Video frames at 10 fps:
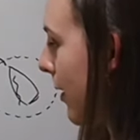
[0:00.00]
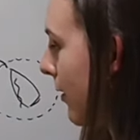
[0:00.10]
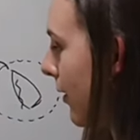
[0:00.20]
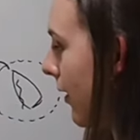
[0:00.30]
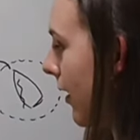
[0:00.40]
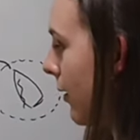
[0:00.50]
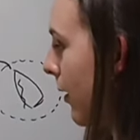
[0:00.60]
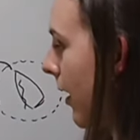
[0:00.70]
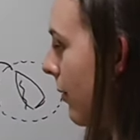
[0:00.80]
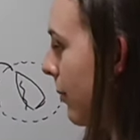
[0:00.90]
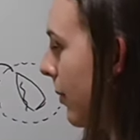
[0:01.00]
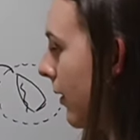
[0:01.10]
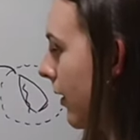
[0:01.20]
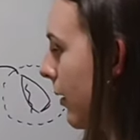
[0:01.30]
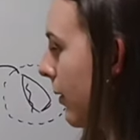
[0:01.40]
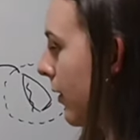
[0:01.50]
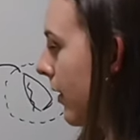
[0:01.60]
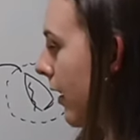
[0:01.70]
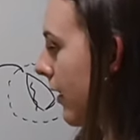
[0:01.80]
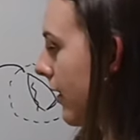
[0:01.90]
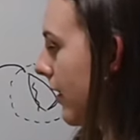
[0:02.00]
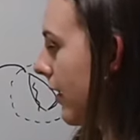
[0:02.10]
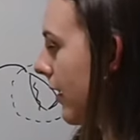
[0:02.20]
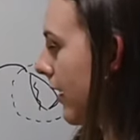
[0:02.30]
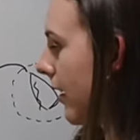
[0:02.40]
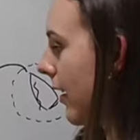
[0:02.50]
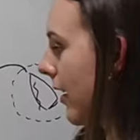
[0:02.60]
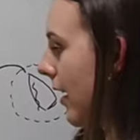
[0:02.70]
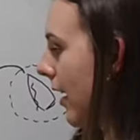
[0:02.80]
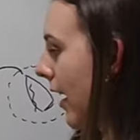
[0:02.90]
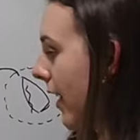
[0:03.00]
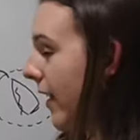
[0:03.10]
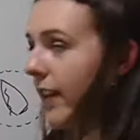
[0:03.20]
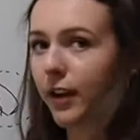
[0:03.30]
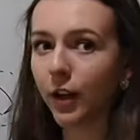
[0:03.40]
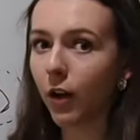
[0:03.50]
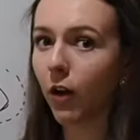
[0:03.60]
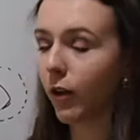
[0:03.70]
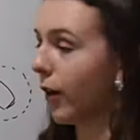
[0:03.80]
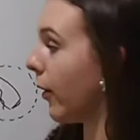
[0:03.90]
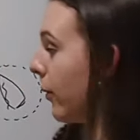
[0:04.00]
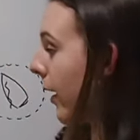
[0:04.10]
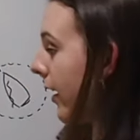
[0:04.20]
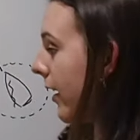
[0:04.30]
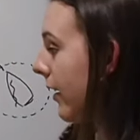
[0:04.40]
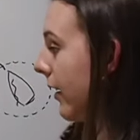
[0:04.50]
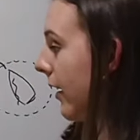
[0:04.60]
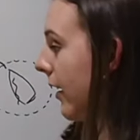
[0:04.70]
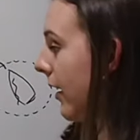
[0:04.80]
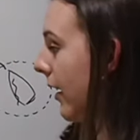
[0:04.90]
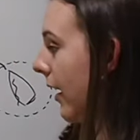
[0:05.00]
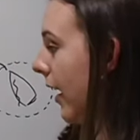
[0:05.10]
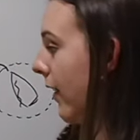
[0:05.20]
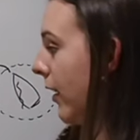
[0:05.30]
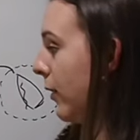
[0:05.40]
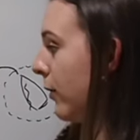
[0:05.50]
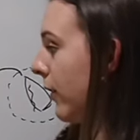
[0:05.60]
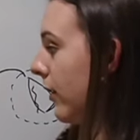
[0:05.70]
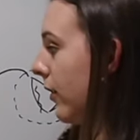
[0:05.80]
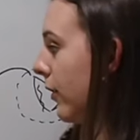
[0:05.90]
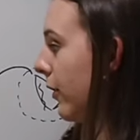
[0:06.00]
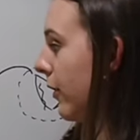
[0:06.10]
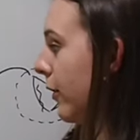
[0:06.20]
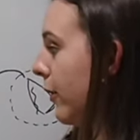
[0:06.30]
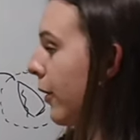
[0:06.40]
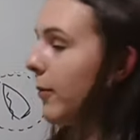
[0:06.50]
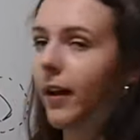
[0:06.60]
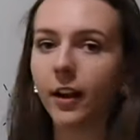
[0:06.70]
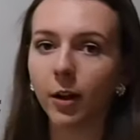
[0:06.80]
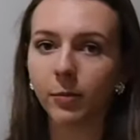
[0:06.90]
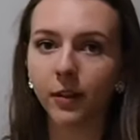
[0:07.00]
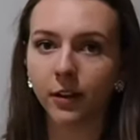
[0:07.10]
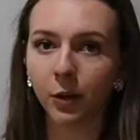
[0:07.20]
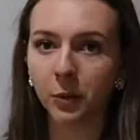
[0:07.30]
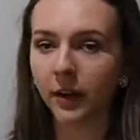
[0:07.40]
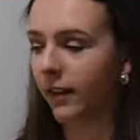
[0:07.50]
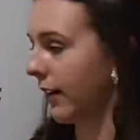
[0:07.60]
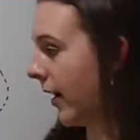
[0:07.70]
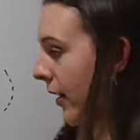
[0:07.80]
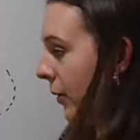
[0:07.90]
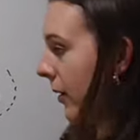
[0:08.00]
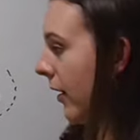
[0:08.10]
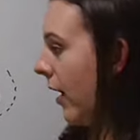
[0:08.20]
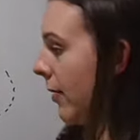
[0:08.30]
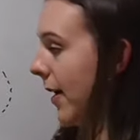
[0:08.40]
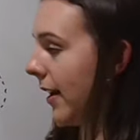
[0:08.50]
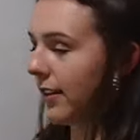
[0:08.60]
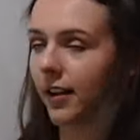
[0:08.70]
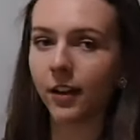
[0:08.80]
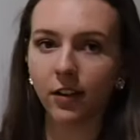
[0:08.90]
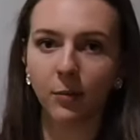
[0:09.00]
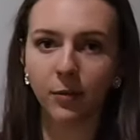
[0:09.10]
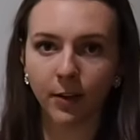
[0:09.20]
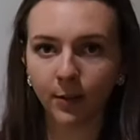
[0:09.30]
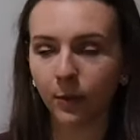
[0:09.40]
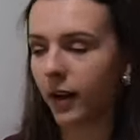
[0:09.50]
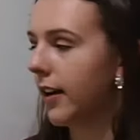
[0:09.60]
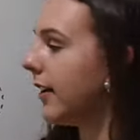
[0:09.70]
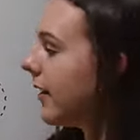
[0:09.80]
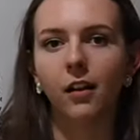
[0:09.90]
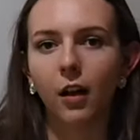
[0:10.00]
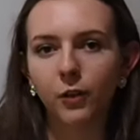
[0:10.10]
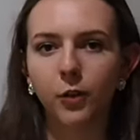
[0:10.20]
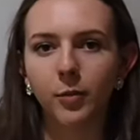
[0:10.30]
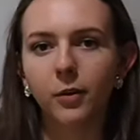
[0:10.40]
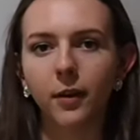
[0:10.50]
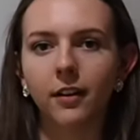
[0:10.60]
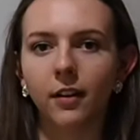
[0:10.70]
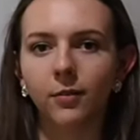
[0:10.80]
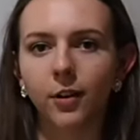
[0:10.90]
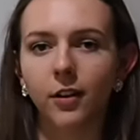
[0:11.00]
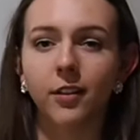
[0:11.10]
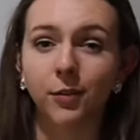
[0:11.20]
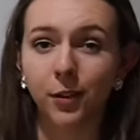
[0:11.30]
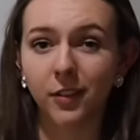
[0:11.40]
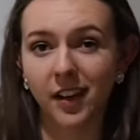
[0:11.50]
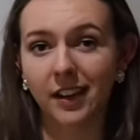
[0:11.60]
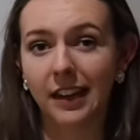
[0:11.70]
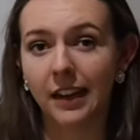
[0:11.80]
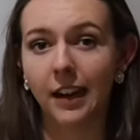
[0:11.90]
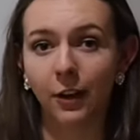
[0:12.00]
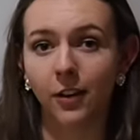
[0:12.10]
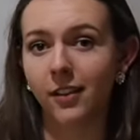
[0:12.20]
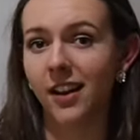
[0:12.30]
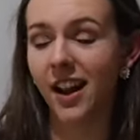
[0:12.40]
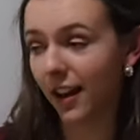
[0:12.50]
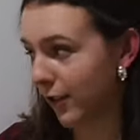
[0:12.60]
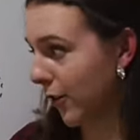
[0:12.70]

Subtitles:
make sure that you get below the start, and then they can call go right here, and then you just turn back up and go right there, and you are automatically on top of everyone. Also, be aware of current if you're sailing in an area that has